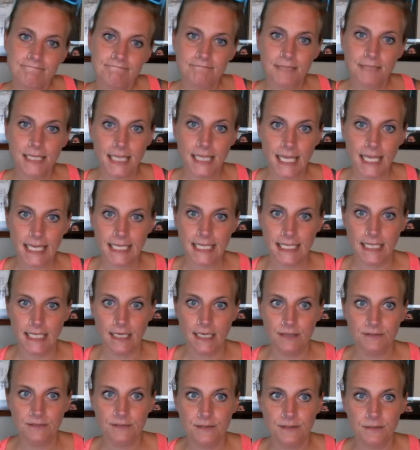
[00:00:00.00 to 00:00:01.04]
polite
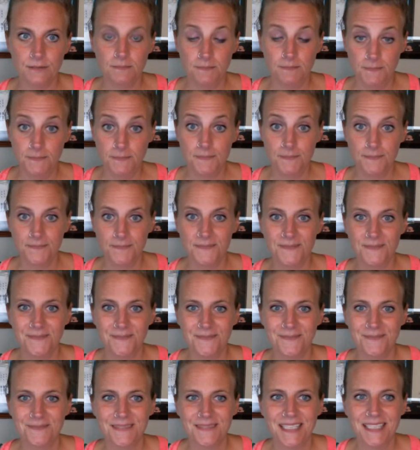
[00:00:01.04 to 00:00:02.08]
enough
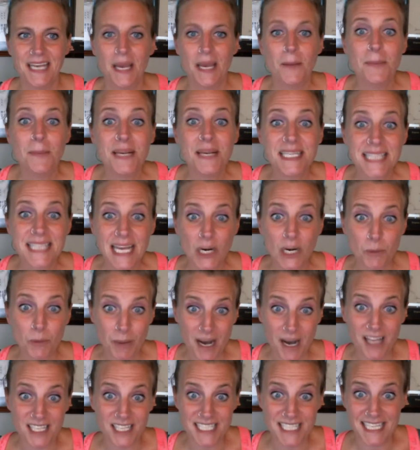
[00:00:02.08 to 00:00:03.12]
because I don't
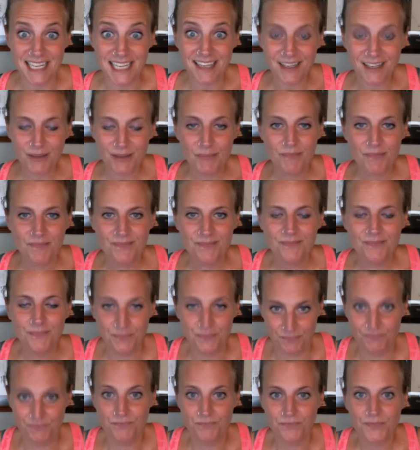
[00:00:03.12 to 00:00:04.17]
politic.
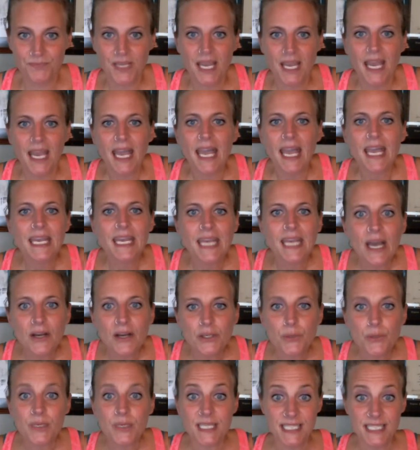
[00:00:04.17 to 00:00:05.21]
And now
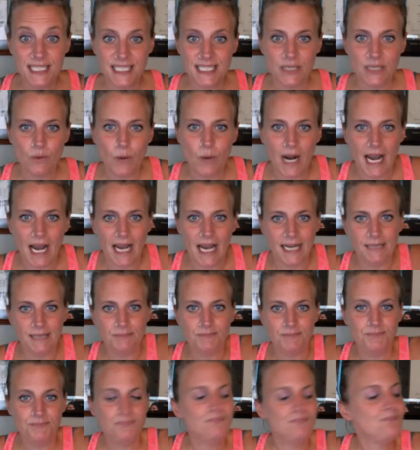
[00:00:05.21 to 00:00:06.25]
you can see why
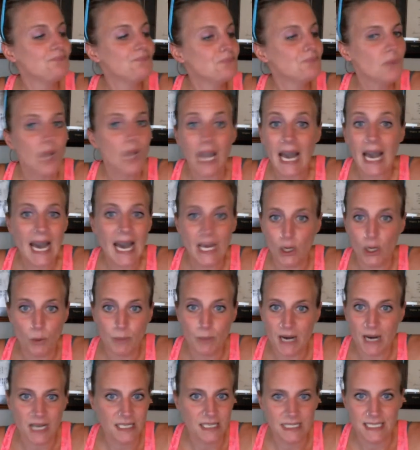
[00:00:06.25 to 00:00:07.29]
I don't
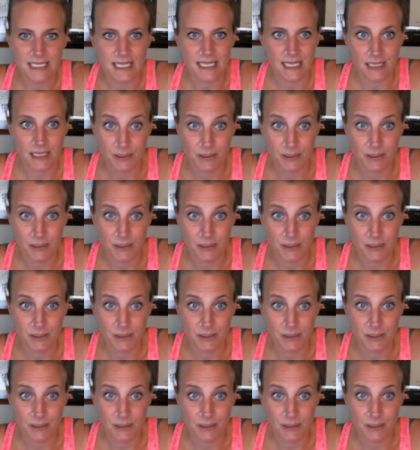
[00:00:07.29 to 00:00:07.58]
politic.